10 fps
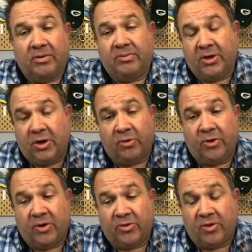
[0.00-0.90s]

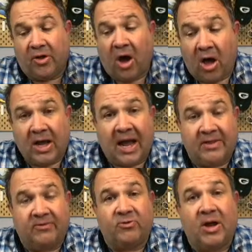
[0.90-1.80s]
There's all kinds
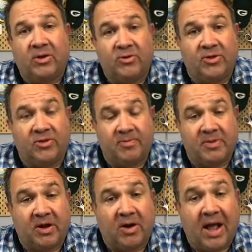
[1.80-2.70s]
of trailer systems
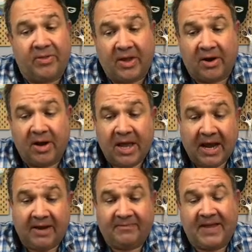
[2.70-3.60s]
that are out there,
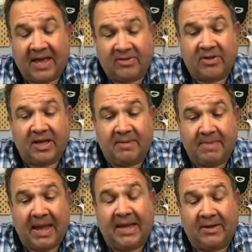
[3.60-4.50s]
and if Tesla can
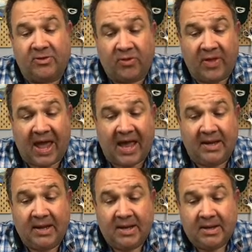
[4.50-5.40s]
make it so that
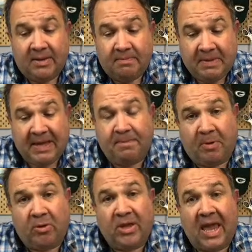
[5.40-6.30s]

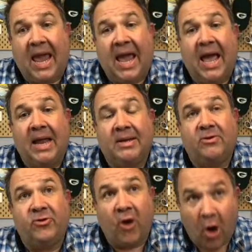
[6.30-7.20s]
people can
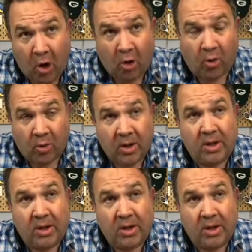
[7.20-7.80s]
tow